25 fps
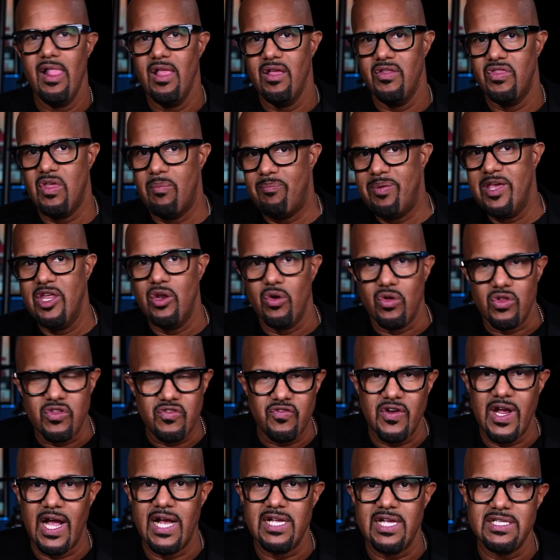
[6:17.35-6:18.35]
the Beatles,
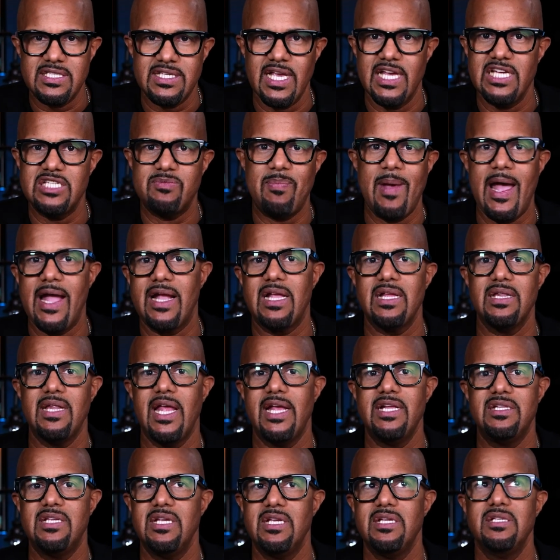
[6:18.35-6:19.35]
for God's sakes, back in
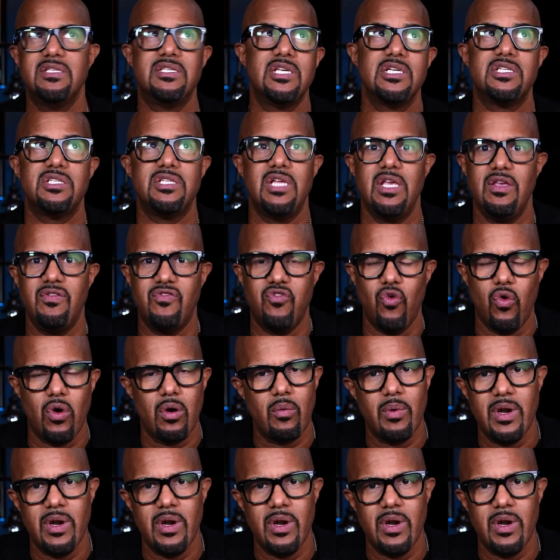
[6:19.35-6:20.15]
1964,